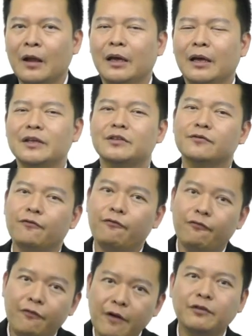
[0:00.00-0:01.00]
is
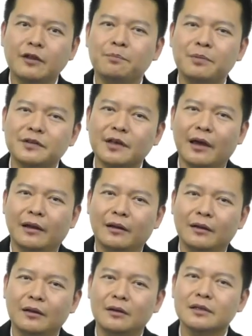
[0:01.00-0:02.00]
50%
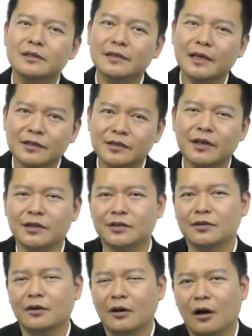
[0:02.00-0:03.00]

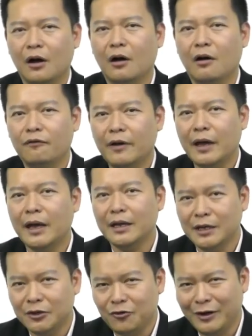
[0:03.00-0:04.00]
success of
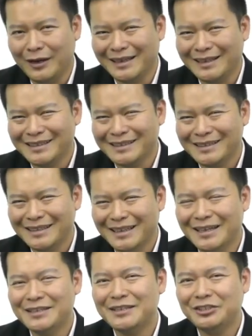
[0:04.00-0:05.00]
any training.
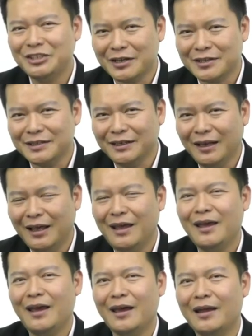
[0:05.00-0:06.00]
This is Jackson,
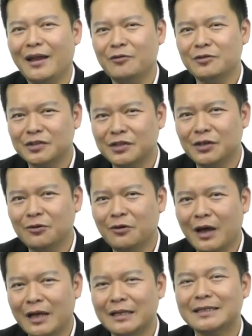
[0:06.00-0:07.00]
and I will see you
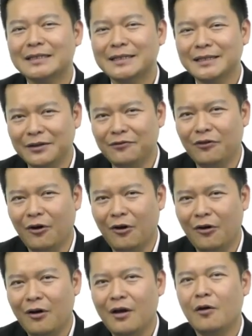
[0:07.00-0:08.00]
at City
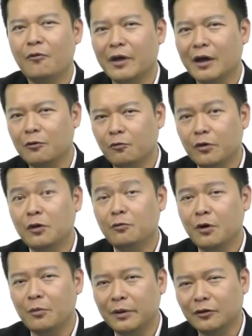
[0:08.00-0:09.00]
4, where we
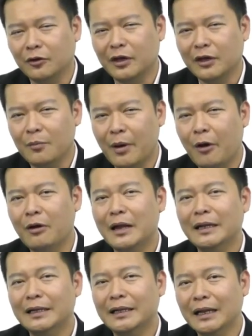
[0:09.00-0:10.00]
will be talking about
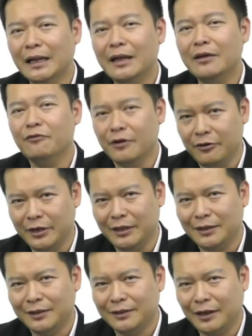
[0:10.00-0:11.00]
delivery.
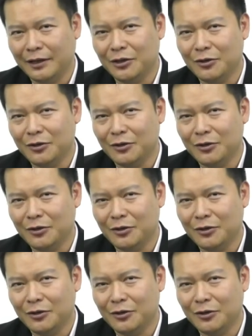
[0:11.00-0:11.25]
Thank